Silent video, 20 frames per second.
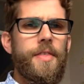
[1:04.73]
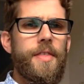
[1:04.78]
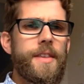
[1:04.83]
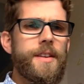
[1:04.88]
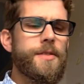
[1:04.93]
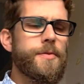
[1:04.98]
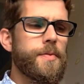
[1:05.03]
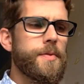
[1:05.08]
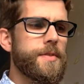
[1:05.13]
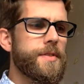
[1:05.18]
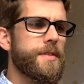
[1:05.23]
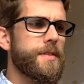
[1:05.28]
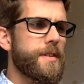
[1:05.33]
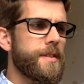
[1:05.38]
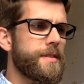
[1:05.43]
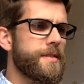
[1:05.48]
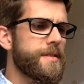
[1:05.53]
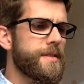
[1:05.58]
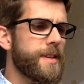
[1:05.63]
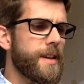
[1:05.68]
this was
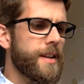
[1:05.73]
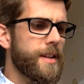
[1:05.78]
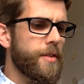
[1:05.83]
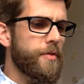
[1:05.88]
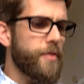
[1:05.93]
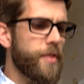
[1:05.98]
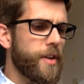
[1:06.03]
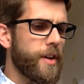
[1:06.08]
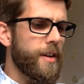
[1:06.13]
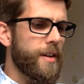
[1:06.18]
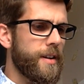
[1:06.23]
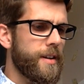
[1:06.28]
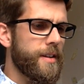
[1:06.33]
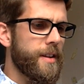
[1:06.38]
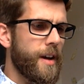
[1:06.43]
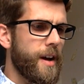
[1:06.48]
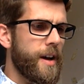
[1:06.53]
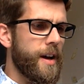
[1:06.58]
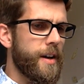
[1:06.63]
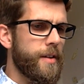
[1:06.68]
significant
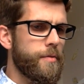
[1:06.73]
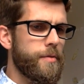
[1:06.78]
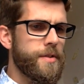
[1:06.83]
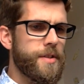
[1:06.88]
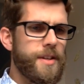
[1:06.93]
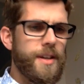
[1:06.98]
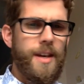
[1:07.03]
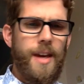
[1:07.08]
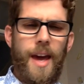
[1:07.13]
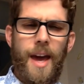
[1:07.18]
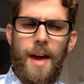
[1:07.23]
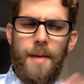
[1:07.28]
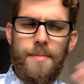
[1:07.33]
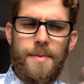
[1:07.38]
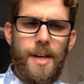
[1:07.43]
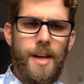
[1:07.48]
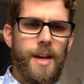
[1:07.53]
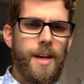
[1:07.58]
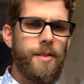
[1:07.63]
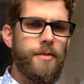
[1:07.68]
that I was
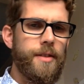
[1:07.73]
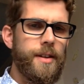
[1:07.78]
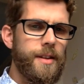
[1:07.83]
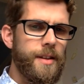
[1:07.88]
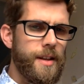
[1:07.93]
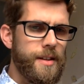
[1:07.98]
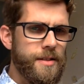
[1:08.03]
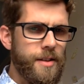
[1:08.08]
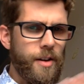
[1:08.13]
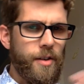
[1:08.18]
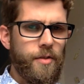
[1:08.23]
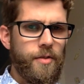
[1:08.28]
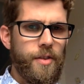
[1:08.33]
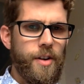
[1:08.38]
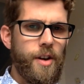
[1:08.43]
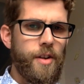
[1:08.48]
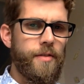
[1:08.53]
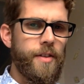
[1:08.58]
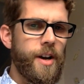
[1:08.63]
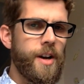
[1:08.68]
kept hearing this over
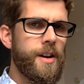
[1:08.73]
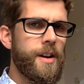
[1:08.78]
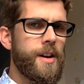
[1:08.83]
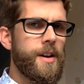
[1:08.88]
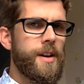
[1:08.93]
and over.